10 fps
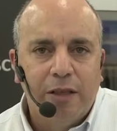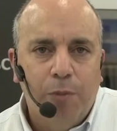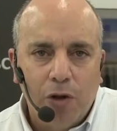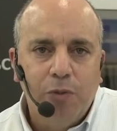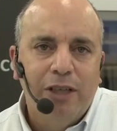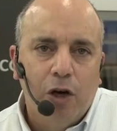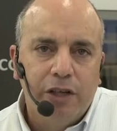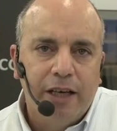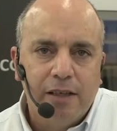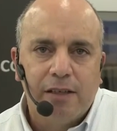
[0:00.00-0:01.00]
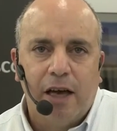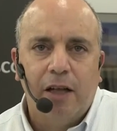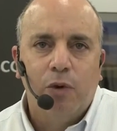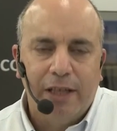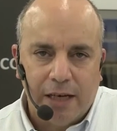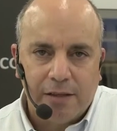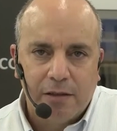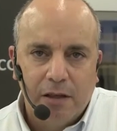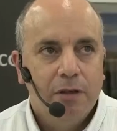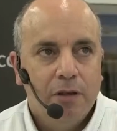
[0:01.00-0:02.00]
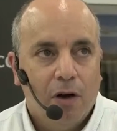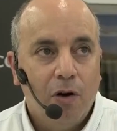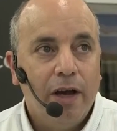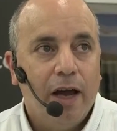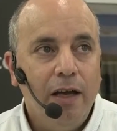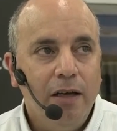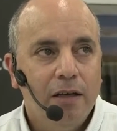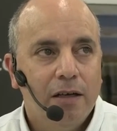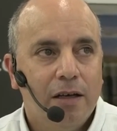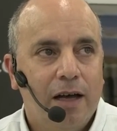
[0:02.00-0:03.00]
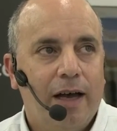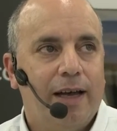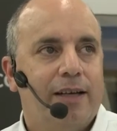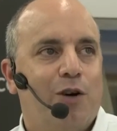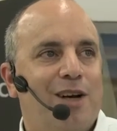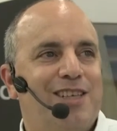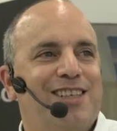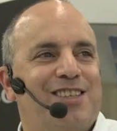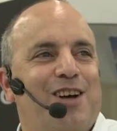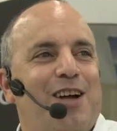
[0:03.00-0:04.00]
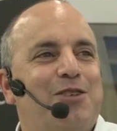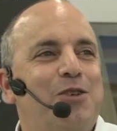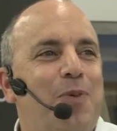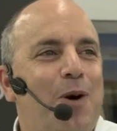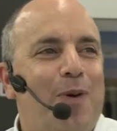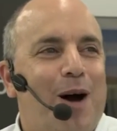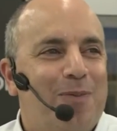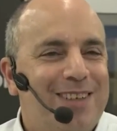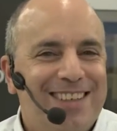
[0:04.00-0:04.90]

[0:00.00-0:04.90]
it both with the audience and with us. Okay, hey, the question starts to pop up.